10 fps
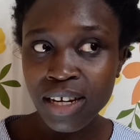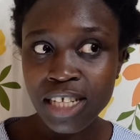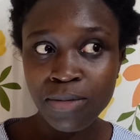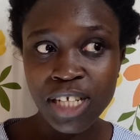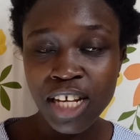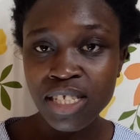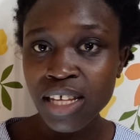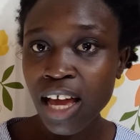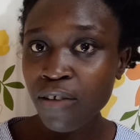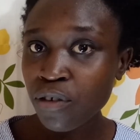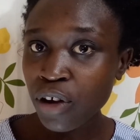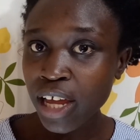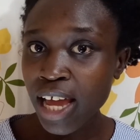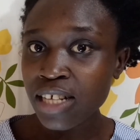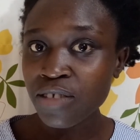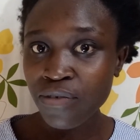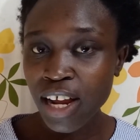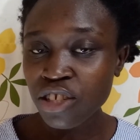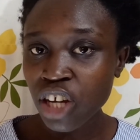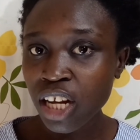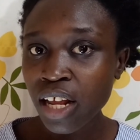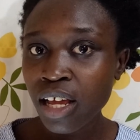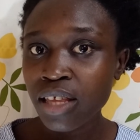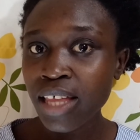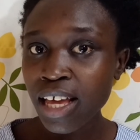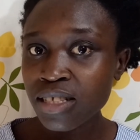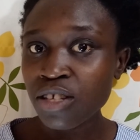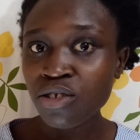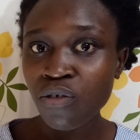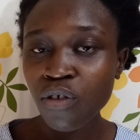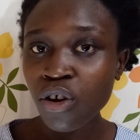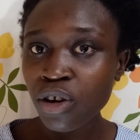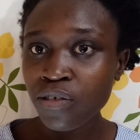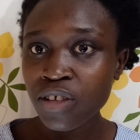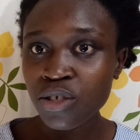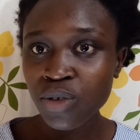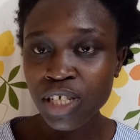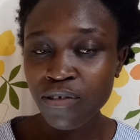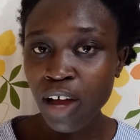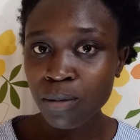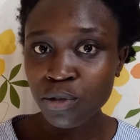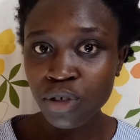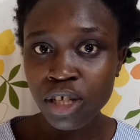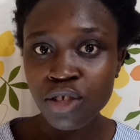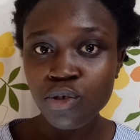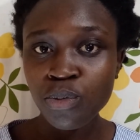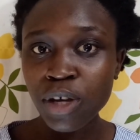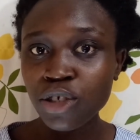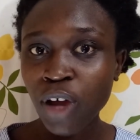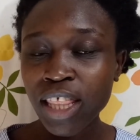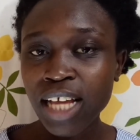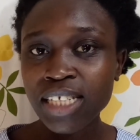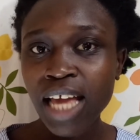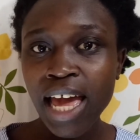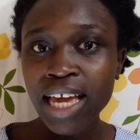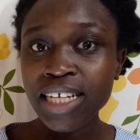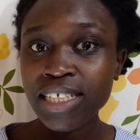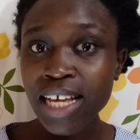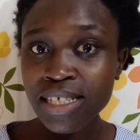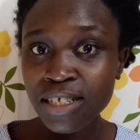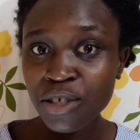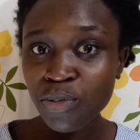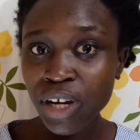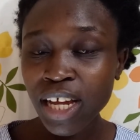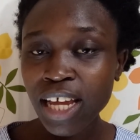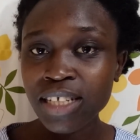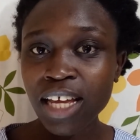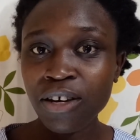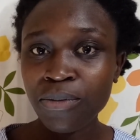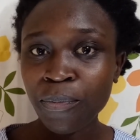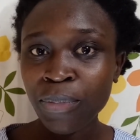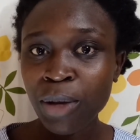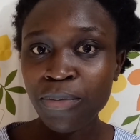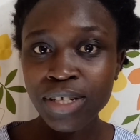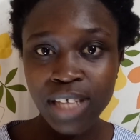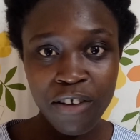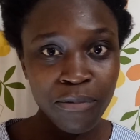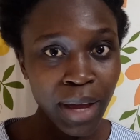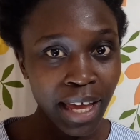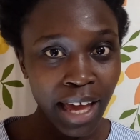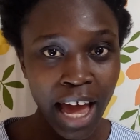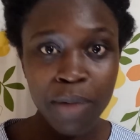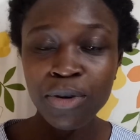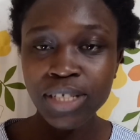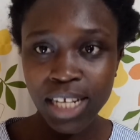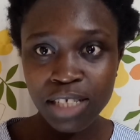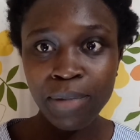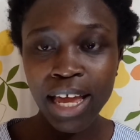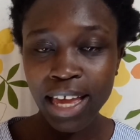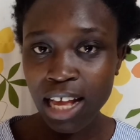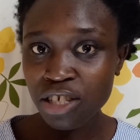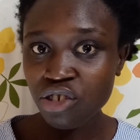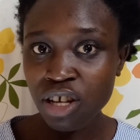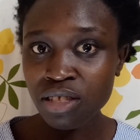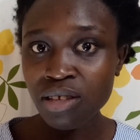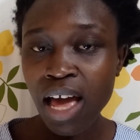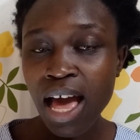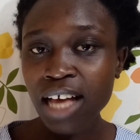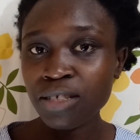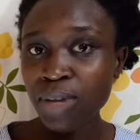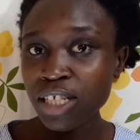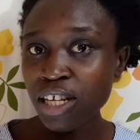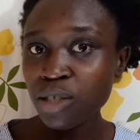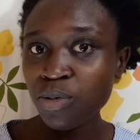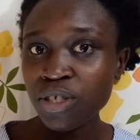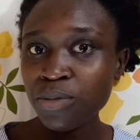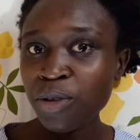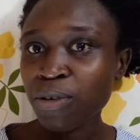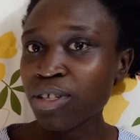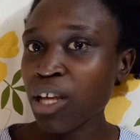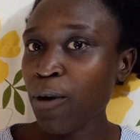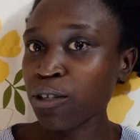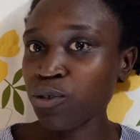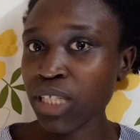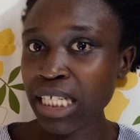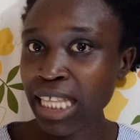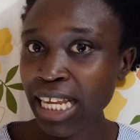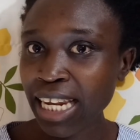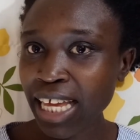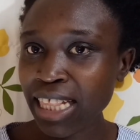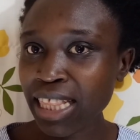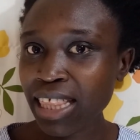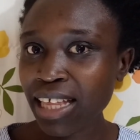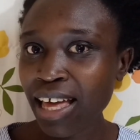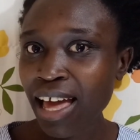In as much as the afro hair is fragile, the essence of all of this, whatever I'm doing, is to make sure that it doesn't break, and I preserve my hair. I protect my hair strands as much as possible because I want to see the length.